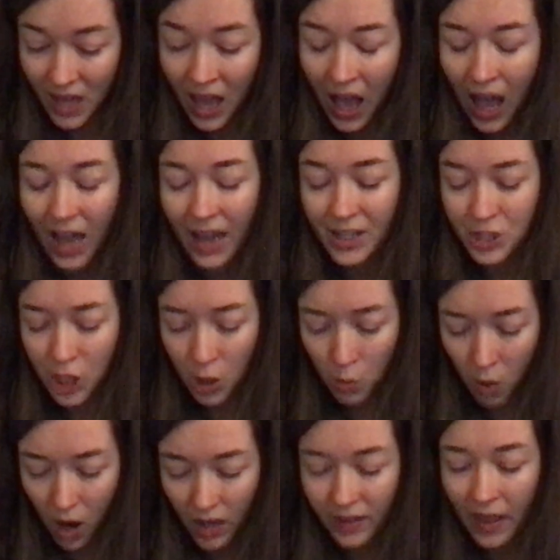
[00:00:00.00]
"I shall
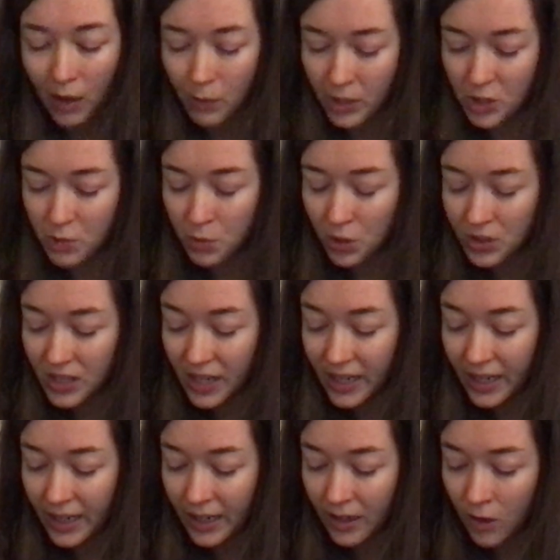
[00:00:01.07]
walk that ridgepole,
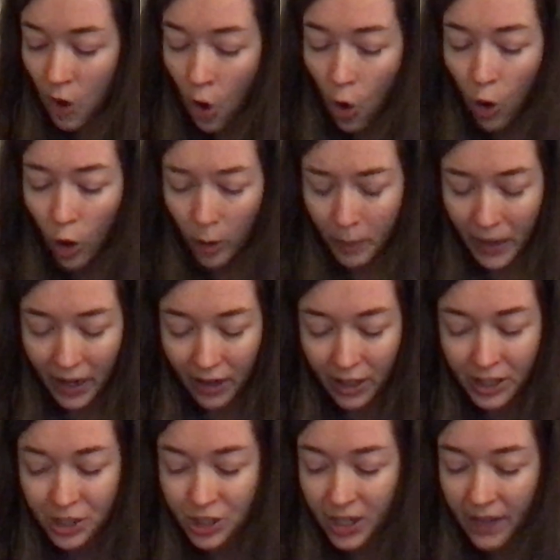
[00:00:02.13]
Diana, or
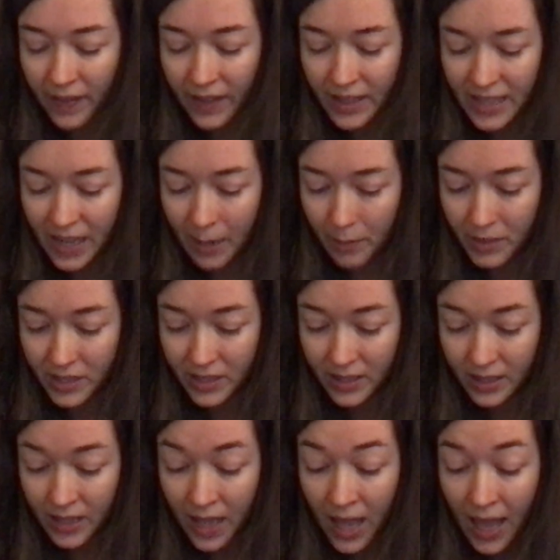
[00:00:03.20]
perish in the attempt.
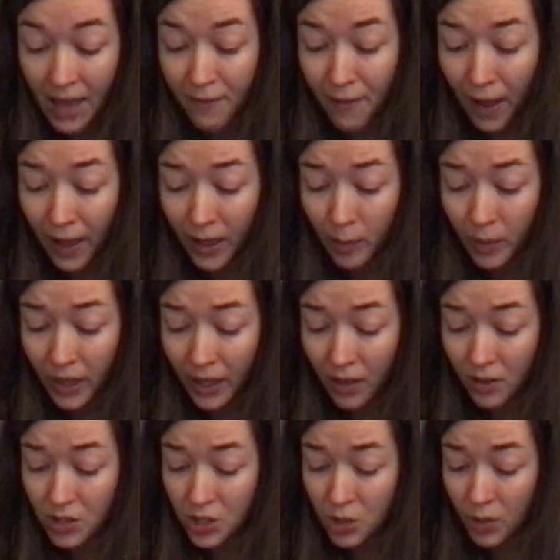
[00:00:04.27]
If I am
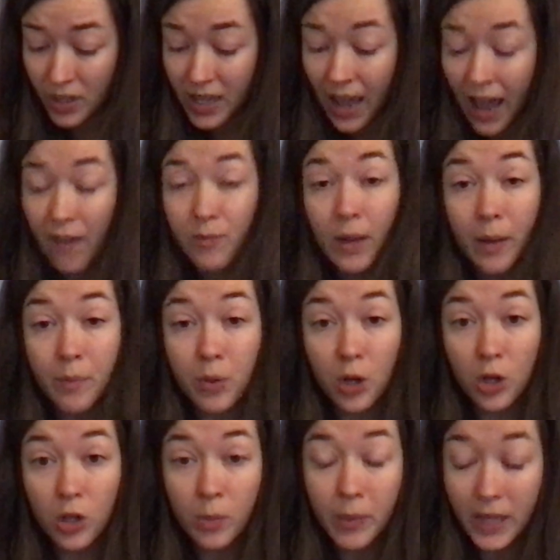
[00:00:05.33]
killed, you are to have my
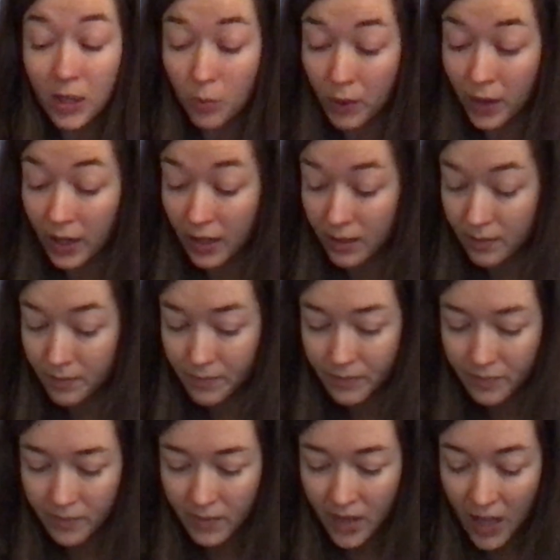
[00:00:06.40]
pearl bead ring."
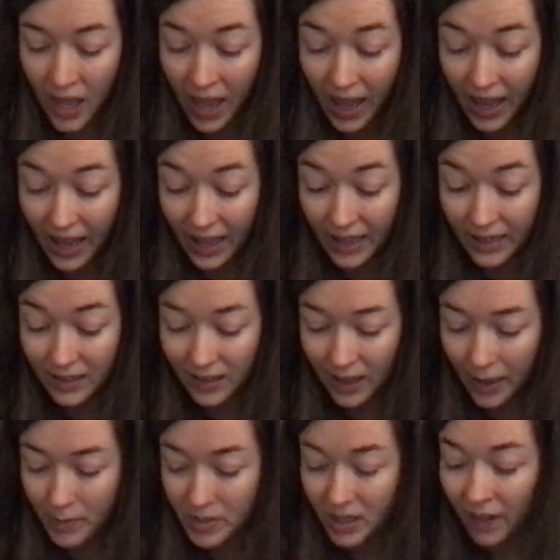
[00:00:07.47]
Anne
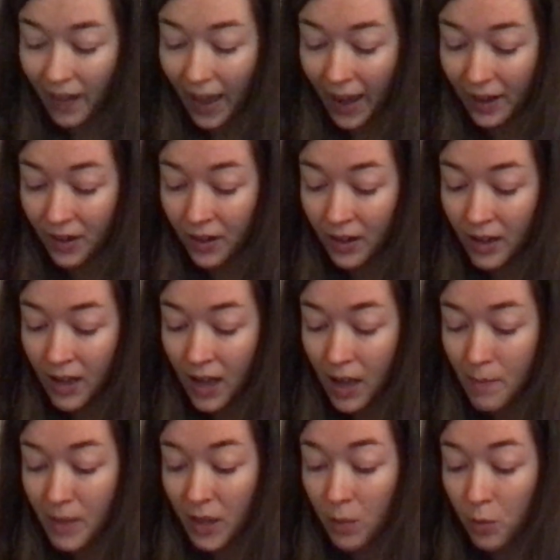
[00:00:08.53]
climbed the ladder
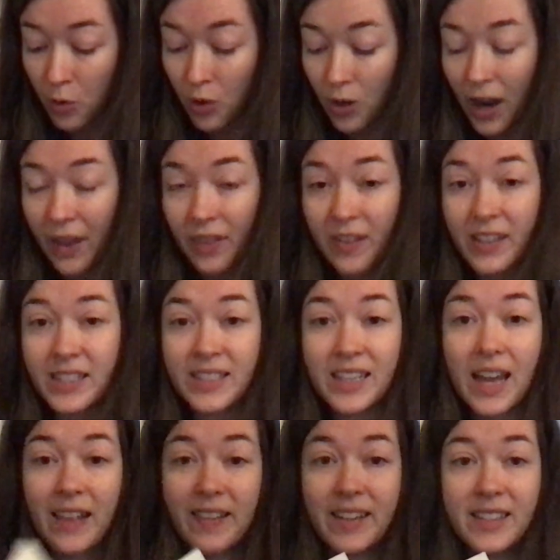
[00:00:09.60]
amid breathless
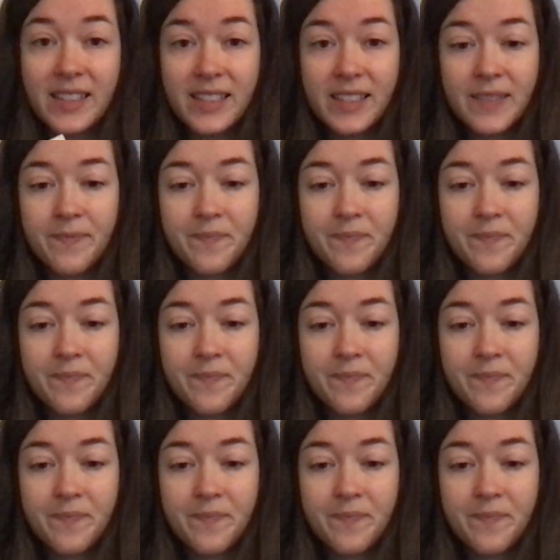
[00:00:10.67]
silence,